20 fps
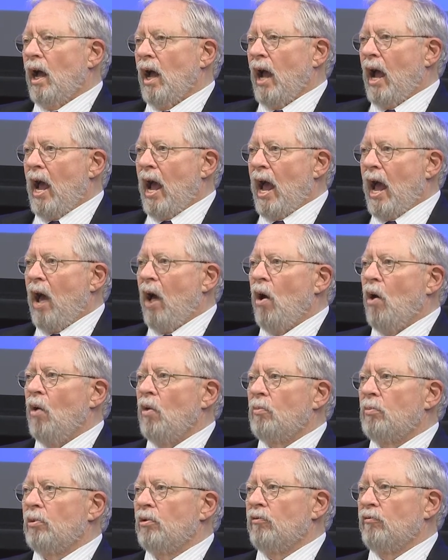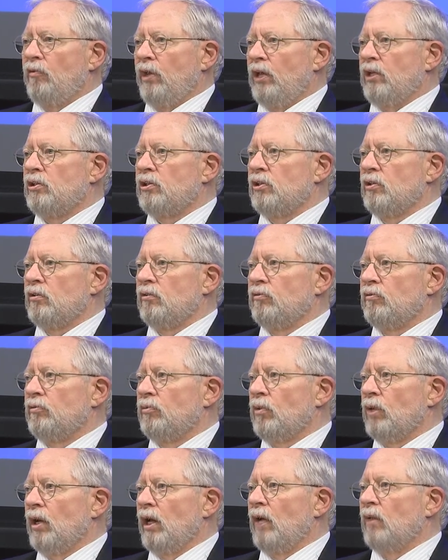how
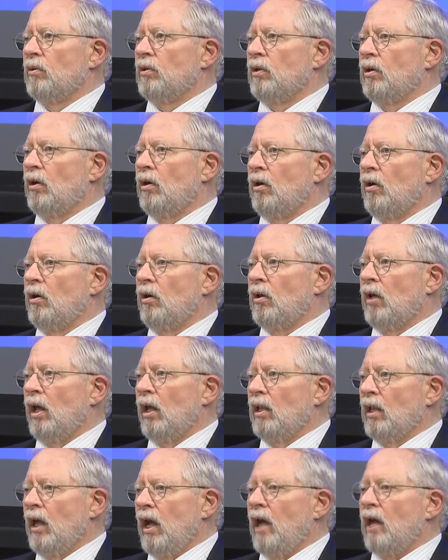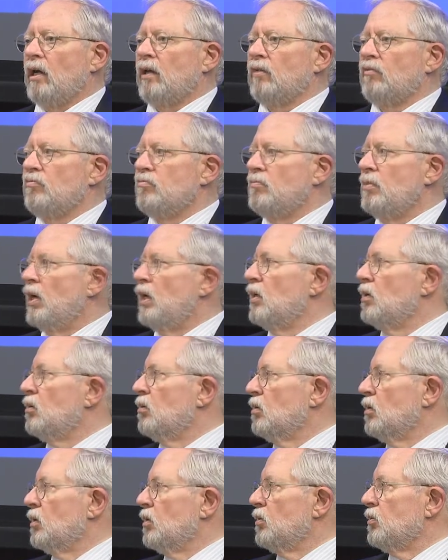pervasive what I would call a lack of
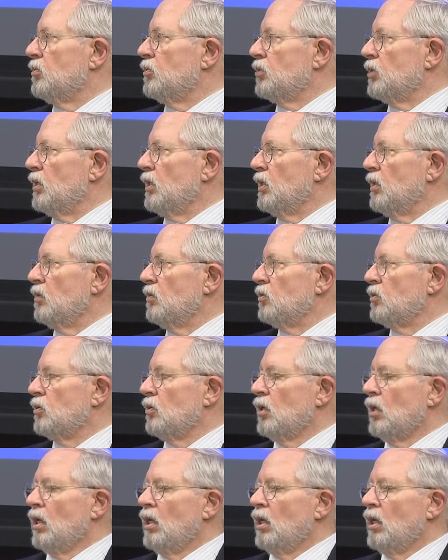medical literacy is.